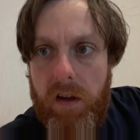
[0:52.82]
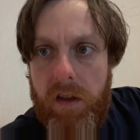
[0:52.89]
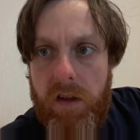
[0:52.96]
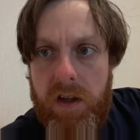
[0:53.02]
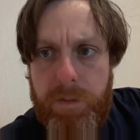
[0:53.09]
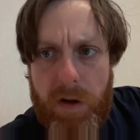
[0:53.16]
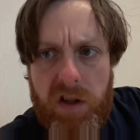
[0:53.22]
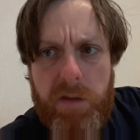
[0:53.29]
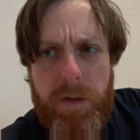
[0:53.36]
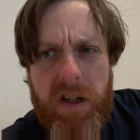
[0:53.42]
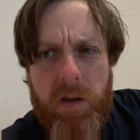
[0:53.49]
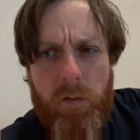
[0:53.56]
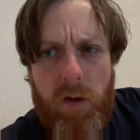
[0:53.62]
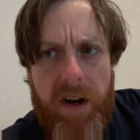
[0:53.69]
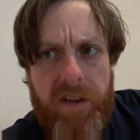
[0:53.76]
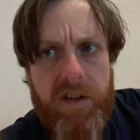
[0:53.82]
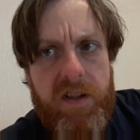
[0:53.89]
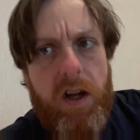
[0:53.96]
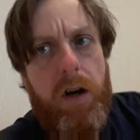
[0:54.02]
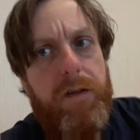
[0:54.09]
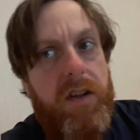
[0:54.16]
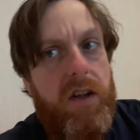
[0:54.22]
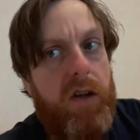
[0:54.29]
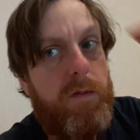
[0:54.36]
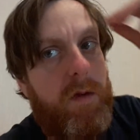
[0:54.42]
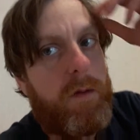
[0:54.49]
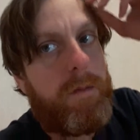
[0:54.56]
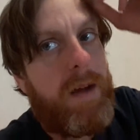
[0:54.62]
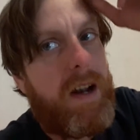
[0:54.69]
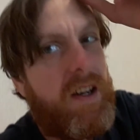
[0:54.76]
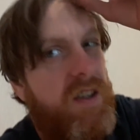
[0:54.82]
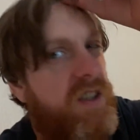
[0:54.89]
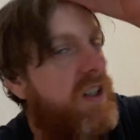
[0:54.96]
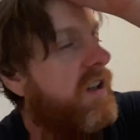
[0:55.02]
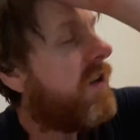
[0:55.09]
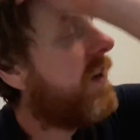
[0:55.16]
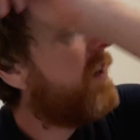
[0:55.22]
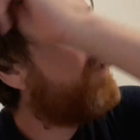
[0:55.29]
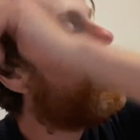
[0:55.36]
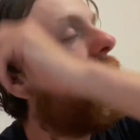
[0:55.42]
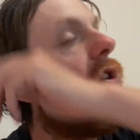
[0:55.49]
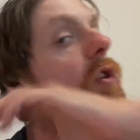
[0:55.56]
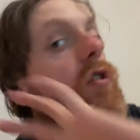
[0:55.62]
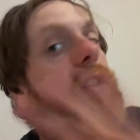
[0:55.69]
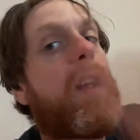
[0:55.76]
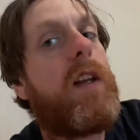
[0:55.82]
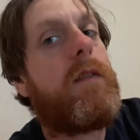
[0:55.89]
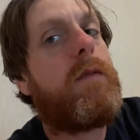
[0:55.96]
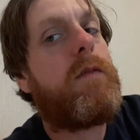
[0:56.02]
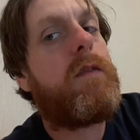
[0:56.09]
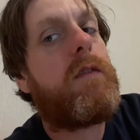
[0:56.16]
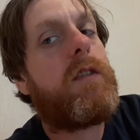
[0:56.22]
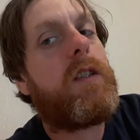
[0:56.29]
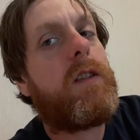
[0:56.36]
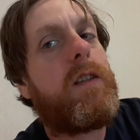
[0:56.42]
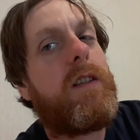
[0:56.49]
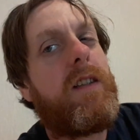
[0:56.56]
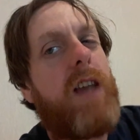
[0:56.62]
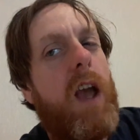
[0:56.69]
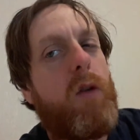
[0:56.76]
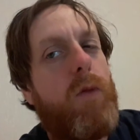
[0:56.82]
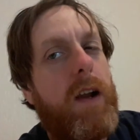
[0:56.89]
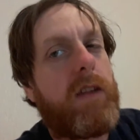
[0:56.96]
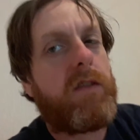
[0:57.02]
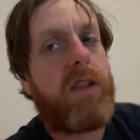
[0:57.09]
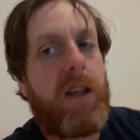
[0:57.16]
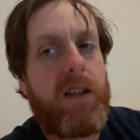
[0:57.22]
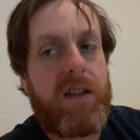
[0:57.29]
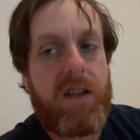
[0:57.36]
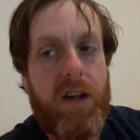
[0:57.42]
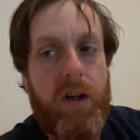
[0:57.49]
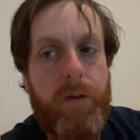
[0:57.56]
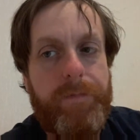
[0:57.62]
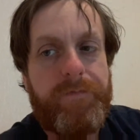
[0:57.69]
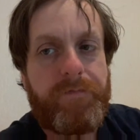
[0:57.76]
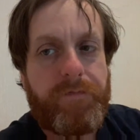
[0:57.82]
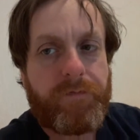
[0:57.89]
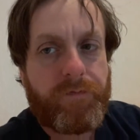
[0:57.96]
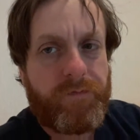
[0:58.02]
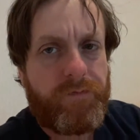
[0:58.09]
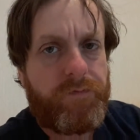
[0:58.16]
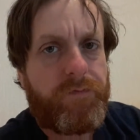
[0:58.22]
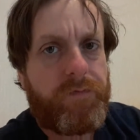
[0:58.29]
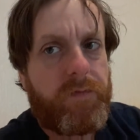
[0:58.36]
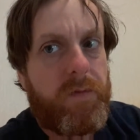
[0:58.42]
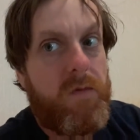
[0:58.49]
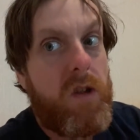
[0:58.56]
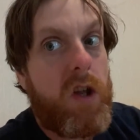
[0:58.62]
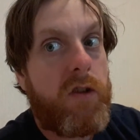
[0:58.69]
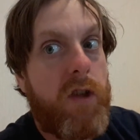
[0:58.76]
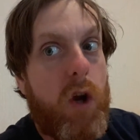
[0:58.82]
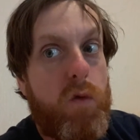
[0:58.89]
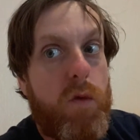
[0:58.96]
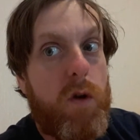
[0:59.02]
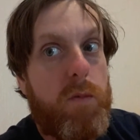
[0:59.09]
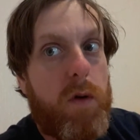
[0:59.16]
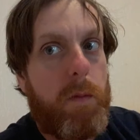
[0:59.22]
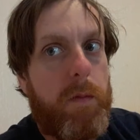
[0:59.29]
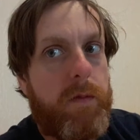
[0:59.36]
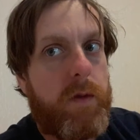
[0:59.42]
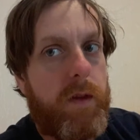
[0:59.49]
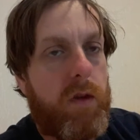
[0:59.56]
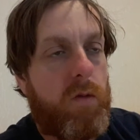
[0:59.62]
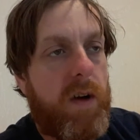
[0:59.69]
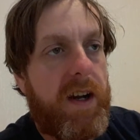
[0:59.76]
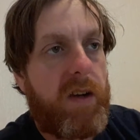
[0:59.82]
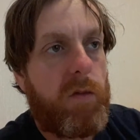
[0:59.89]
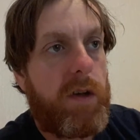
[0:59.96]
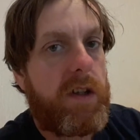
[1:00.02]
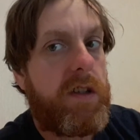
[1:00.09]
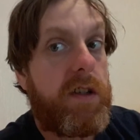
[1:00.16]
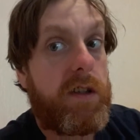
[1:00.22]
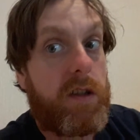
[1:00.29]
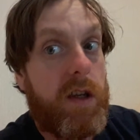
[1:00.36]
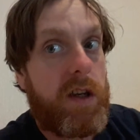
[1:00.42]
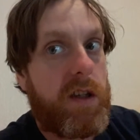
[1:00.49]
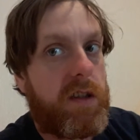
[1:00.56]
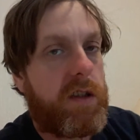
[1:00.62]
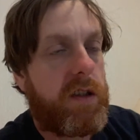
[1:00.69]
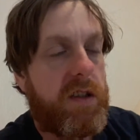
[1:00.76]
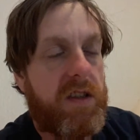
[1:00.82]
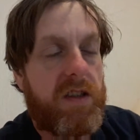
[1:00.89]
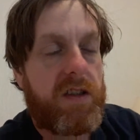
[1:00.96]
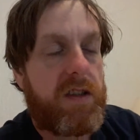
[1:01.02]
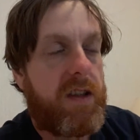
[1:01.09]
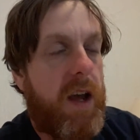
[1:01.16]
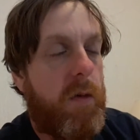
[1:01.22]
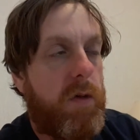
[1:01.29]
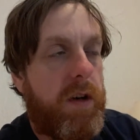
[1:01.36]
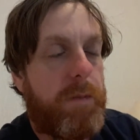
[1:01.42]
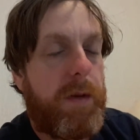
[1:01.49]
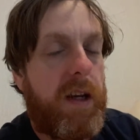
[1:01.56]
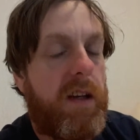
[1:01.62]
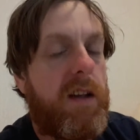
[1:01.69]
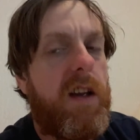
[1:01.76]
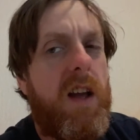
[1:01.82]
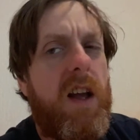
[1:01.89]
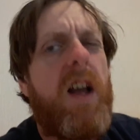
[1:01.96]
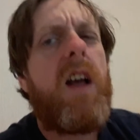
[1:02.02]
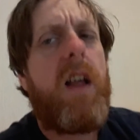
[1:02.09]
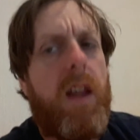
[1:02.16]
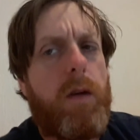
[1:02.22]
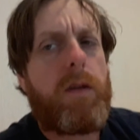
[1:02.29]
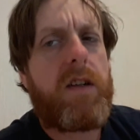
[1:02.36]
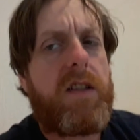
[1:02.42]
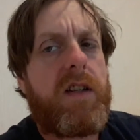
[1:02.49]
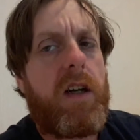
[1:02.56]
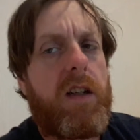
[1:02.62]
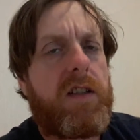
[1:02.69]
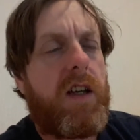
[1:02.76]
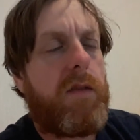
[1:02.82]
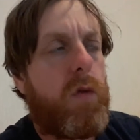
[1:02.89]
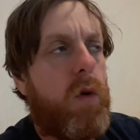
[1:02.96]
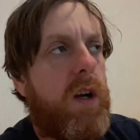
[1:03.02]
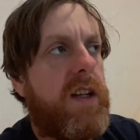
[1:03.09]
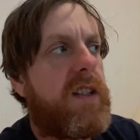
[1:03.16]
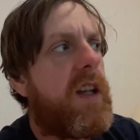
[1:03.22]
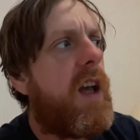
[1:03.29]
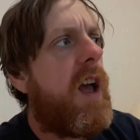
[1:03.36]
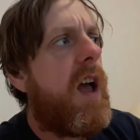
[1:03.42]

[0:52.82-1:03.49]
Supposed to be some rain this afternoon, but we managed to kind of dodge it and get around it, so no real problems with the rain, which is good, because that would have sucked otherwise.